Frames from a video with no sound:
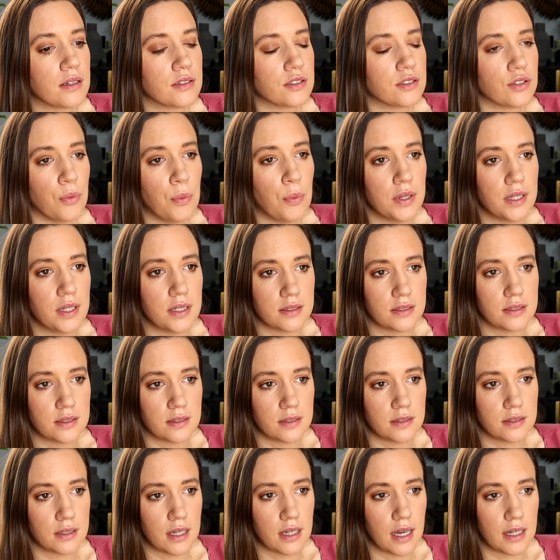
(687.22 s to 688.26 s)
So what does
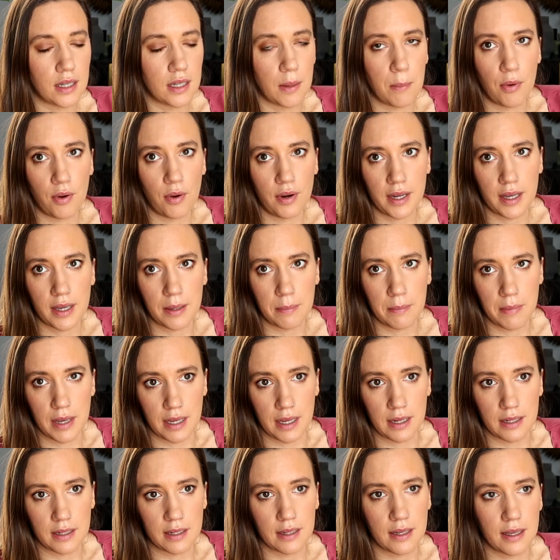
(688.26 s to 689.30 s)
catabolic
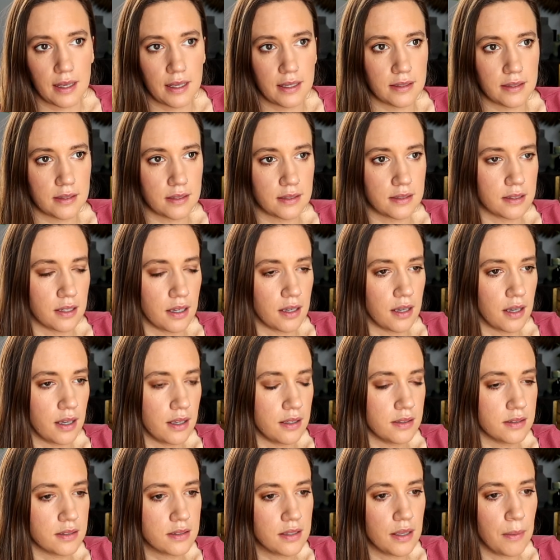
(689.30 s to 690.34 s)
mean? Is,
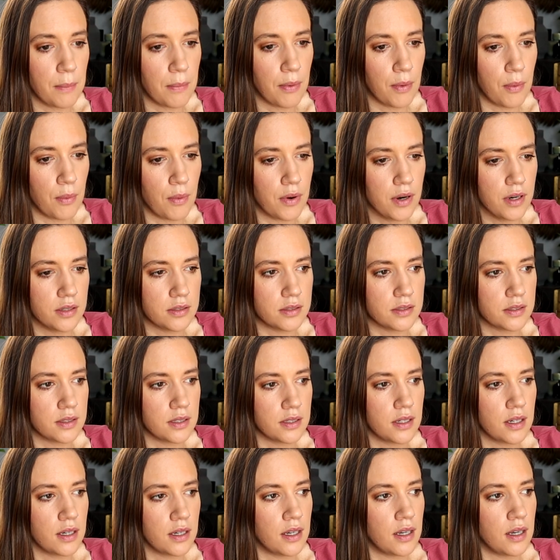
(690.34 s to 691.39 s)
in simple words,
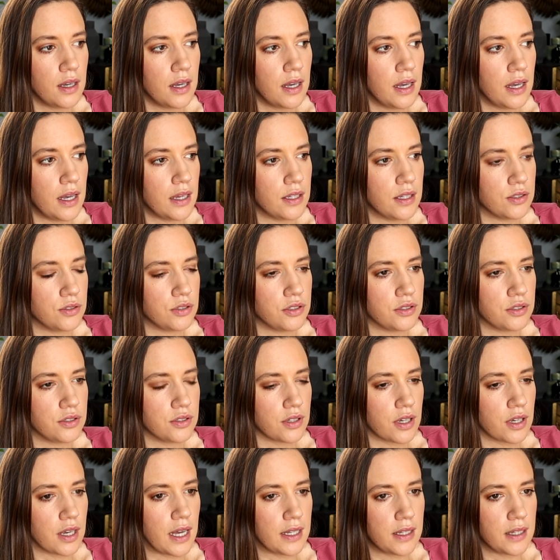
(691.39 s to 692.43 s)
is
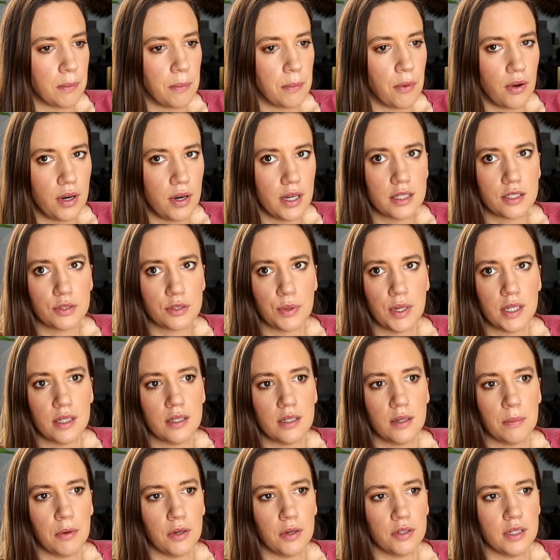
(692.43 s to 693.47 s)
catabolics
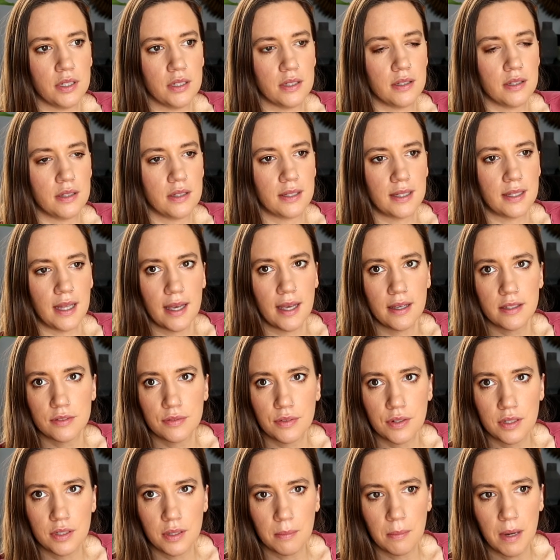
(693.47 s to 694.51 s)
when the body takes
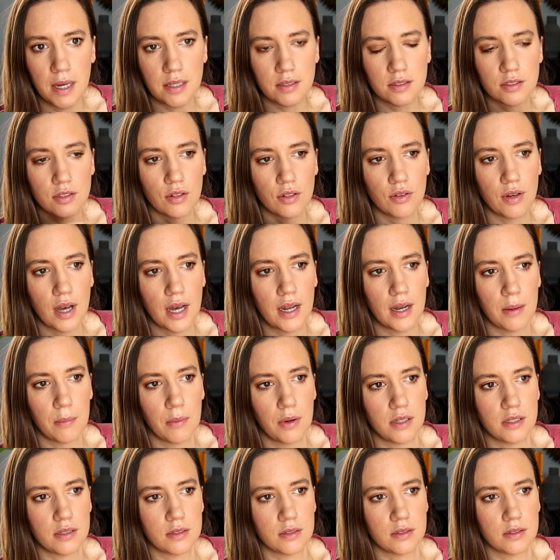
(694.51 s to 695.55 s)
from the muscle,
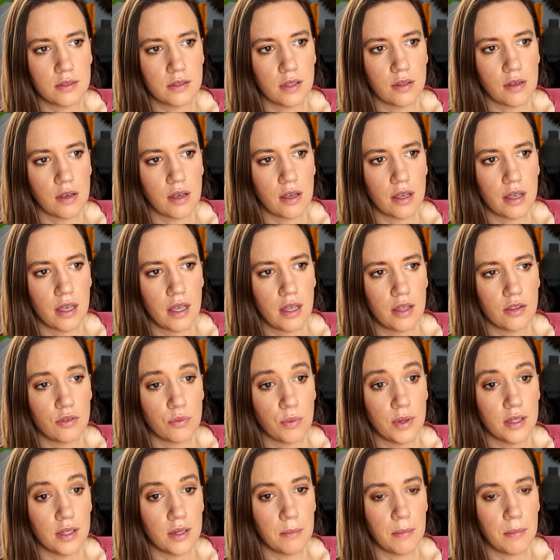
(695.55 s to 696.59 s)
anabolics is
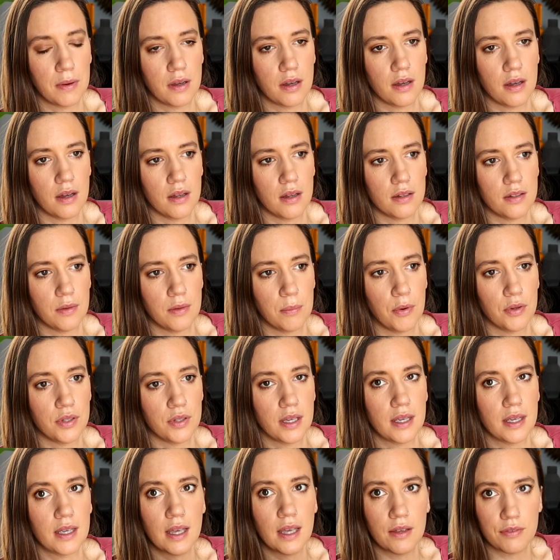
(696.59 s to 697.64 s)
when the
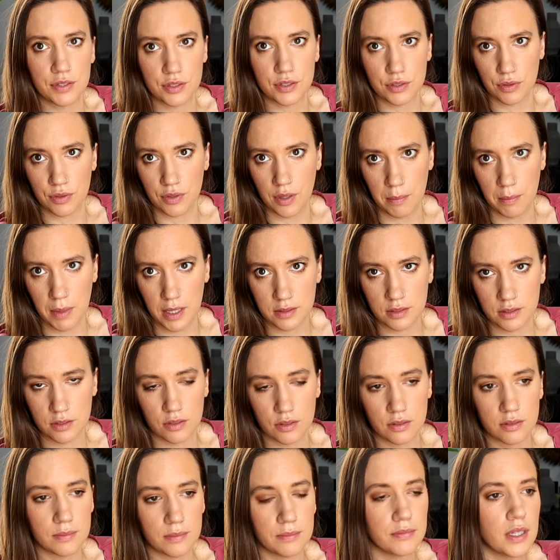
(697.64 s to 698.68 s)
body gives to the
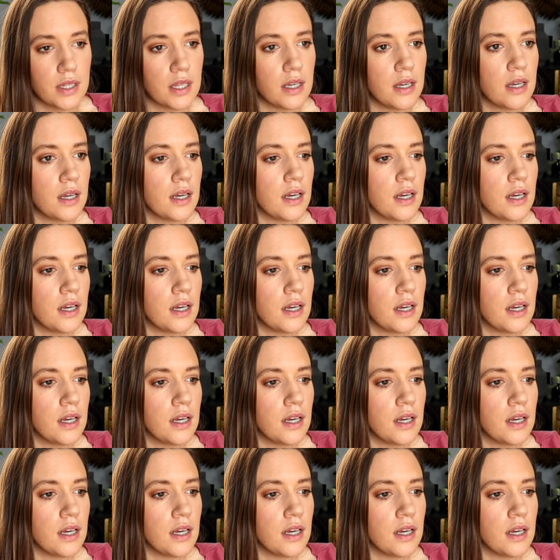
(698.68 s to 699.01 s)
muscle.